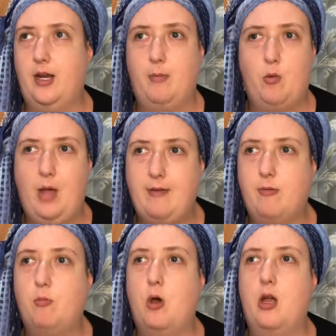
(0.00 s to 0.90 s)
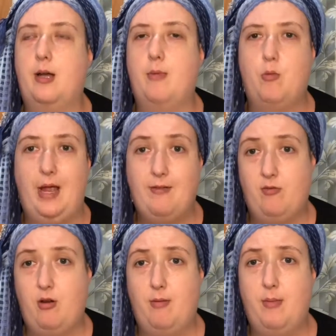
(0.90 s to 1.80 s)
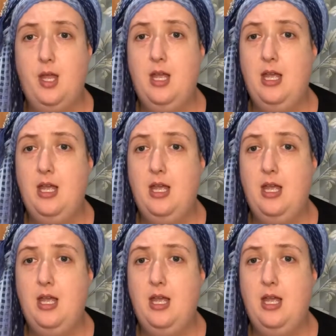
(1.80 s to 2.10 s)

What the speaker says: that I'm away from work, I'm away from